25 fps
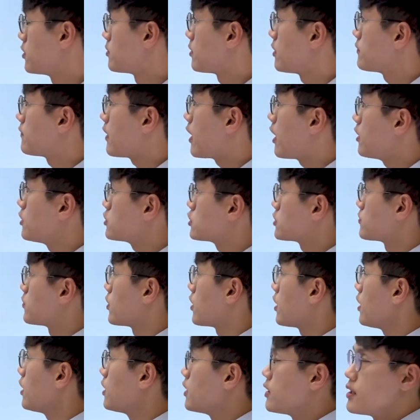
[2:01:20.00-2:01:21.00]
of
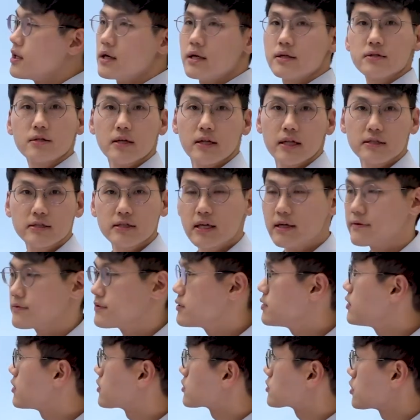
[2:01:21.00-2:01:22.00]
algebra. So let's have a
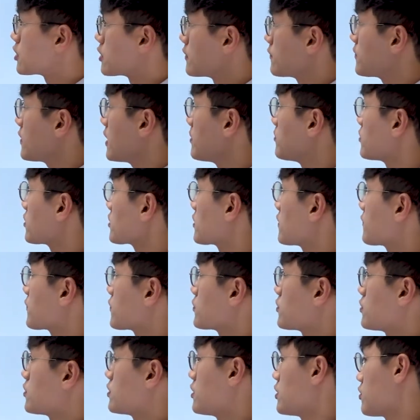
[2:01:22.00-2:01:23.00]
look. So if I'm looking for
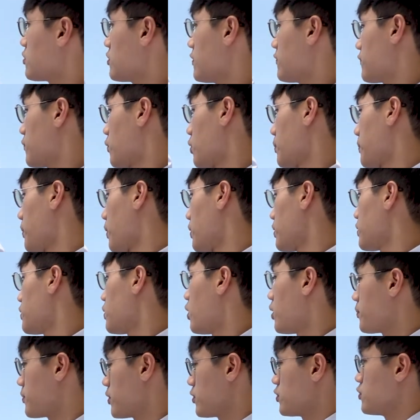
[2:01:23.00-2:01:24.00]
the degree 4
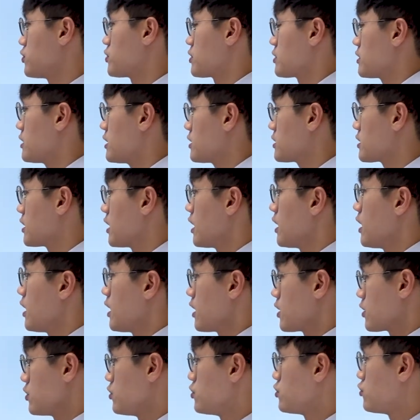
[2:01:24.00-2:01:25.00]
polynomial using this,
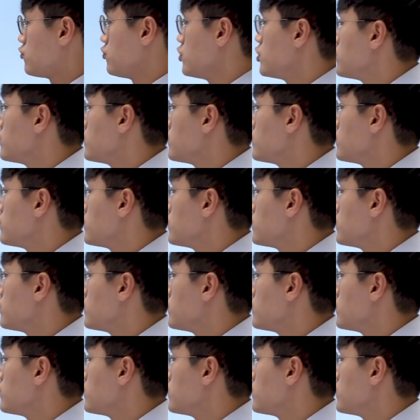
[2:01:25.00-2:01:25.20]
you